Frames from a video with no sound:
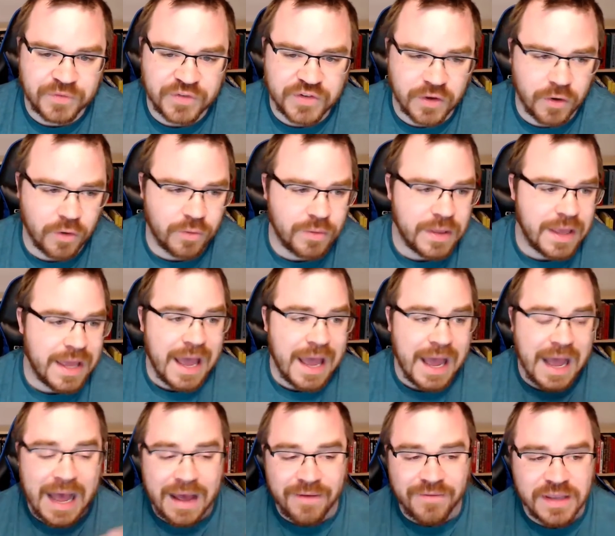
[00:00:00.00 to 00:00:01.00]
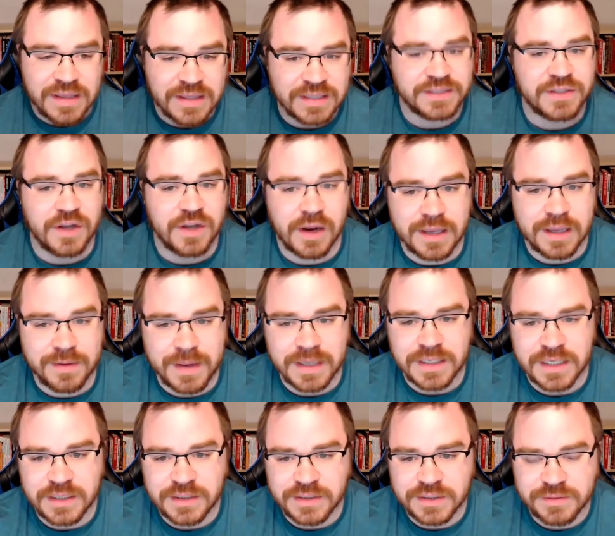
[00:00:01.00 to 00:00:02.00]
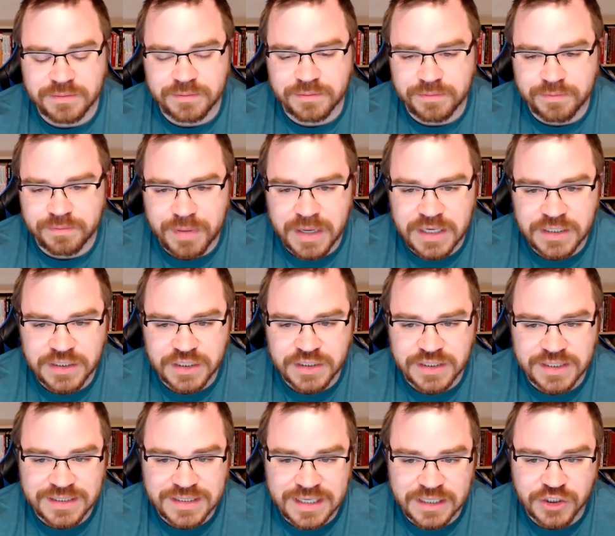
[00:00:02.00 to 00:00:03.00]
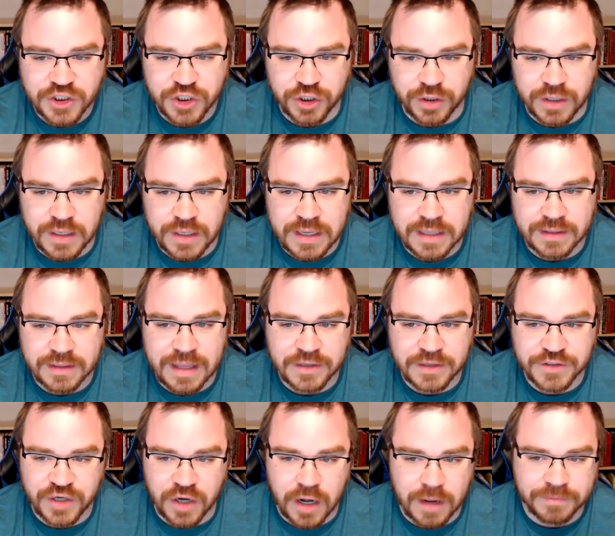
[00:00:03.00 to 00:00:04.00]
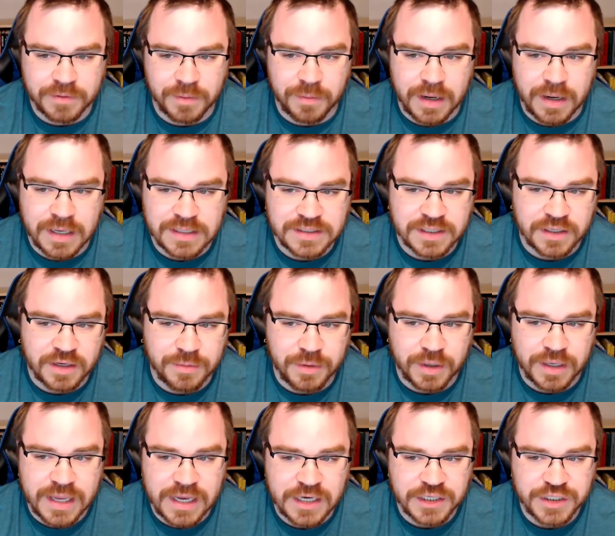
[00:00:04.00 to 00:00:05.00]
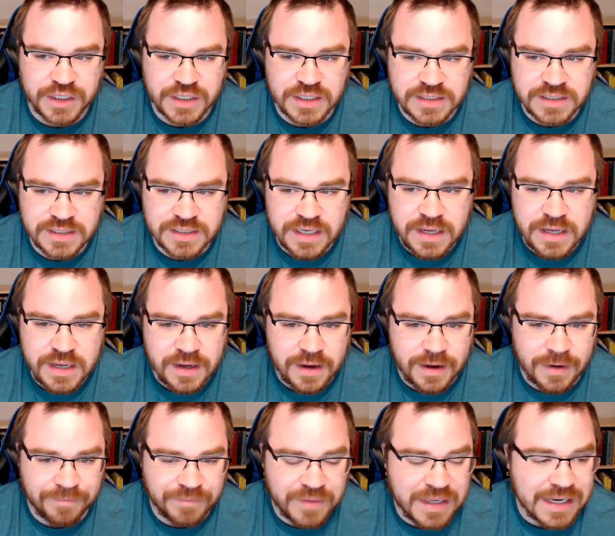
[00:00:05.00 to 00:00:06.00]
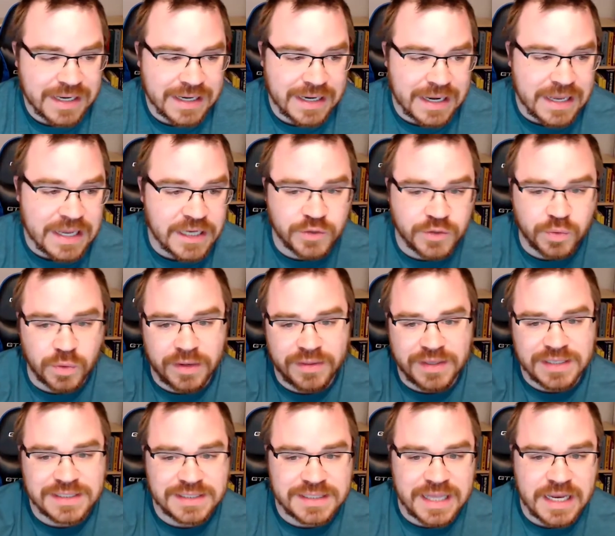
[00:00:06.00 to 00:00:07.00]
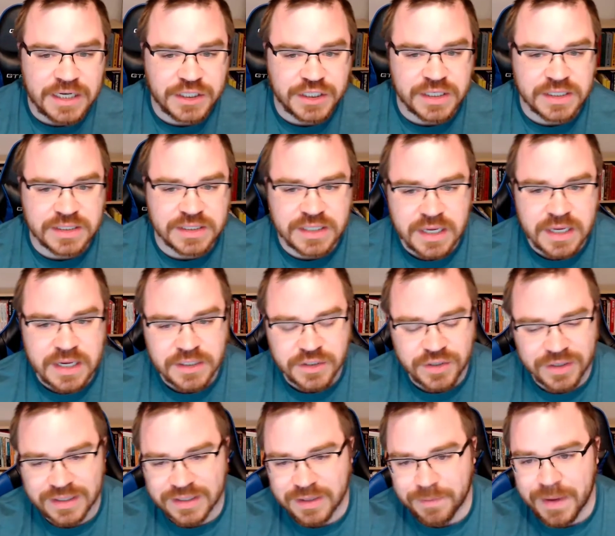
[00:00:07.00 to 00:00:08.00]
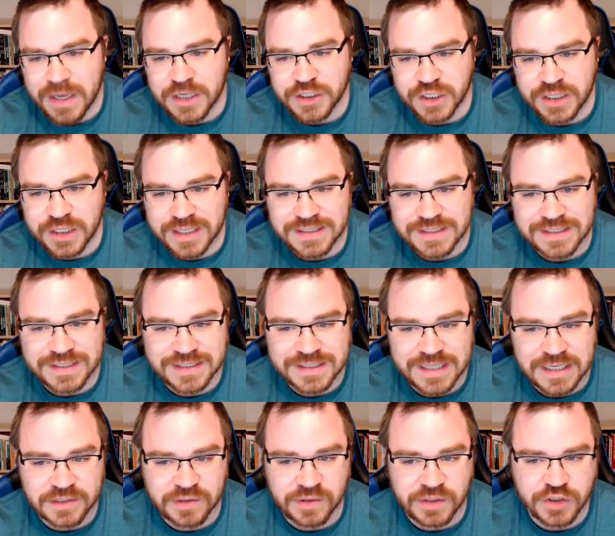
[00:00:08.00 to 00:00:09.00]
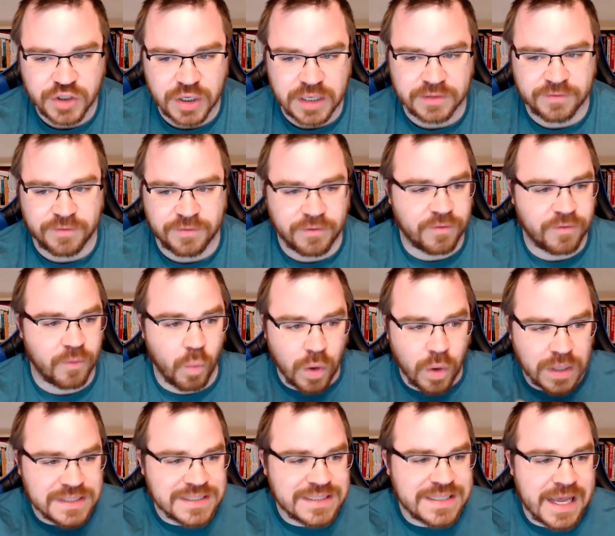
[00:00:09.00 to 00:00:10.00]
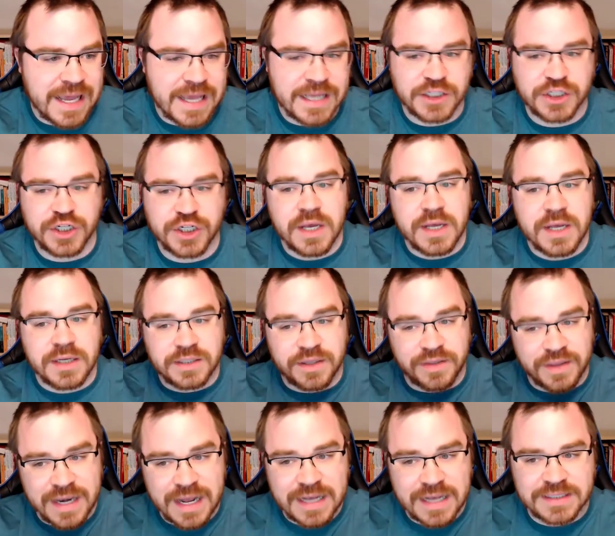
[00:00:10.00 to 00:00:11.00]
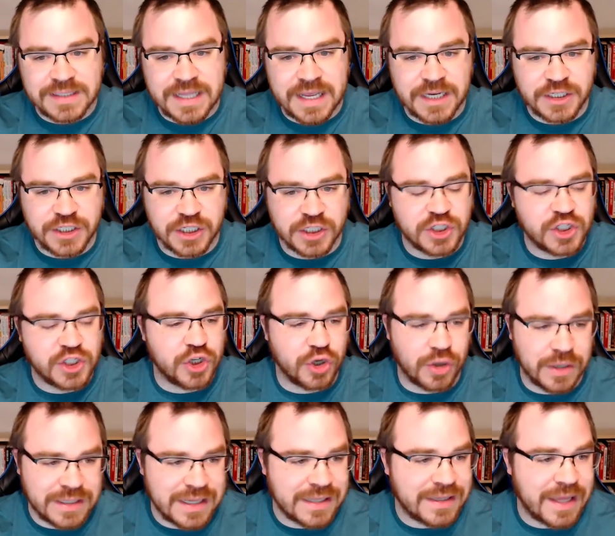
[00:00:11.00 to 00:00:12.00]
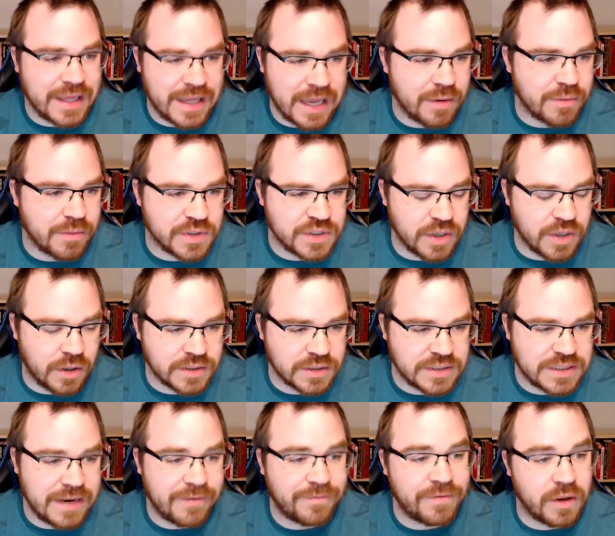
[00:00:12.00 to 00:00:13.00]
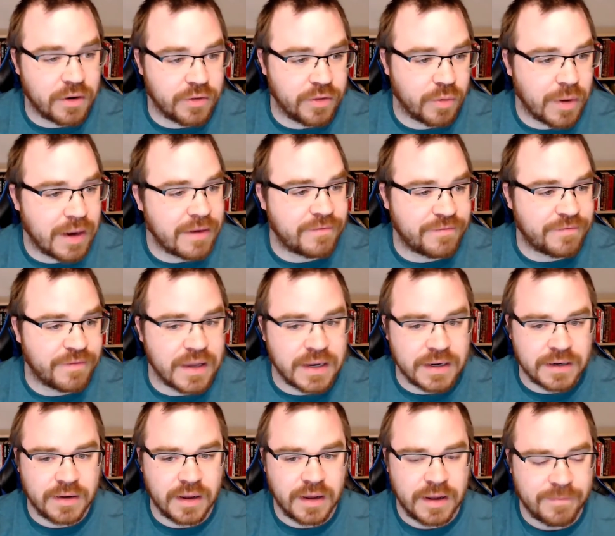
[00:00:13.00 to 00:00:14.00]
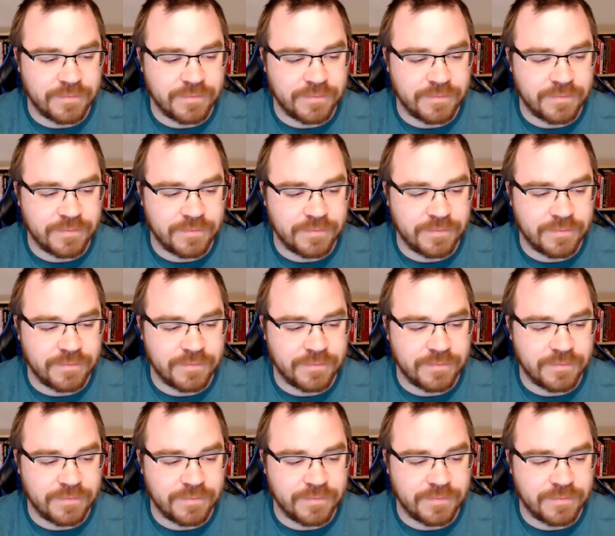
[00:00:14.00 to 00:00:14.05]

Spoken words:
So having this documented patient success journey allows you to optimize the communications needed at each one of these stages so that the patient can successfully transfer from one stage to the next stage, ensuring that they get results if they're the right fit